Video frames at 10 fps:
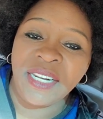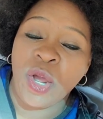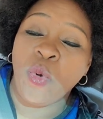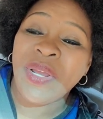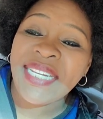
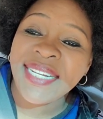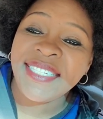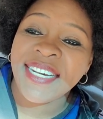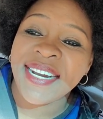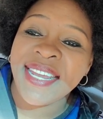within
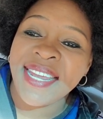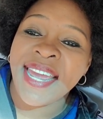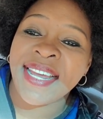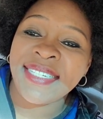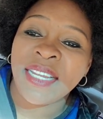3
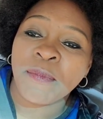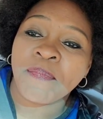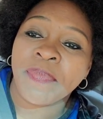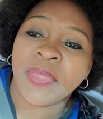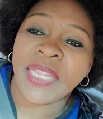years,
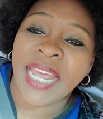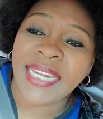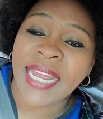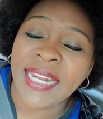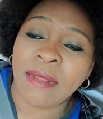they
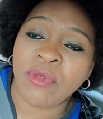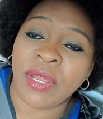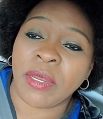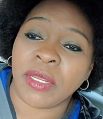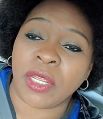take them to,
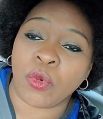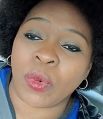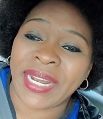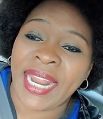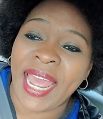
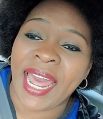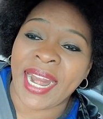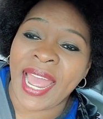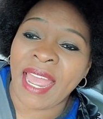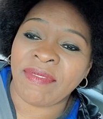when they
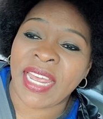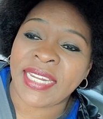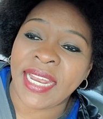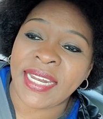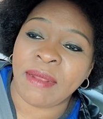arrive, they
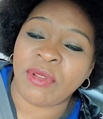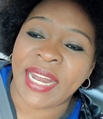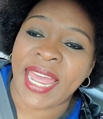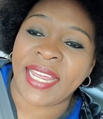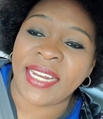take them to
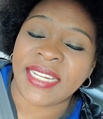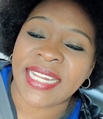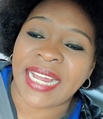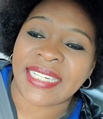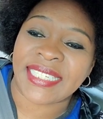the English
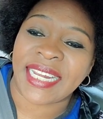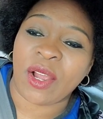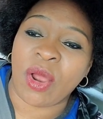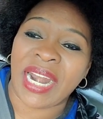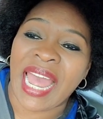as a
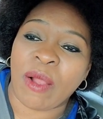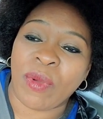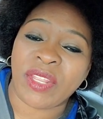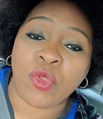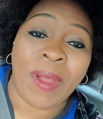second
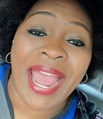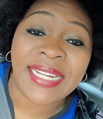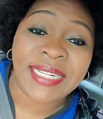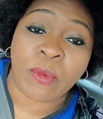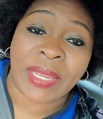language
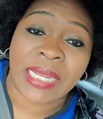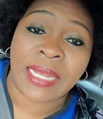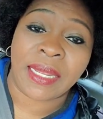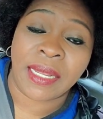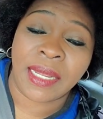twice a week.
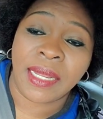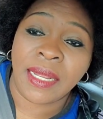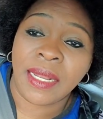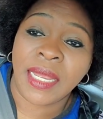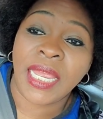
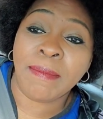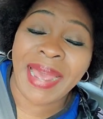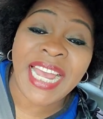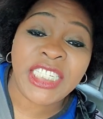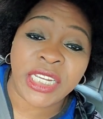
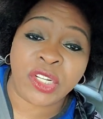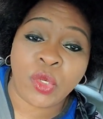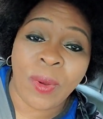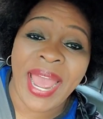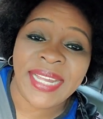Imagine
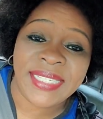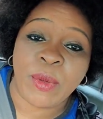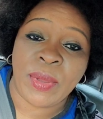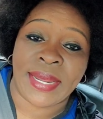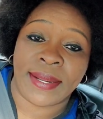twice a
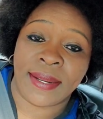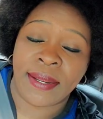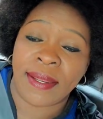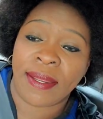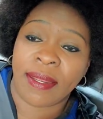week.
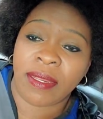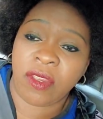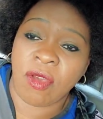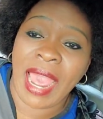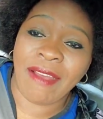
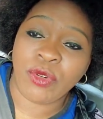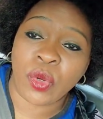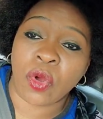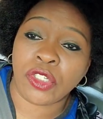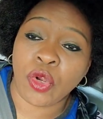You have to
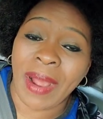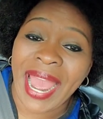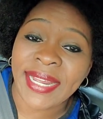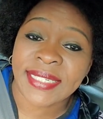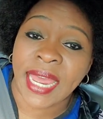go
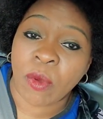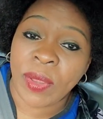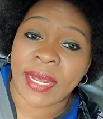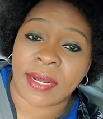twice a week.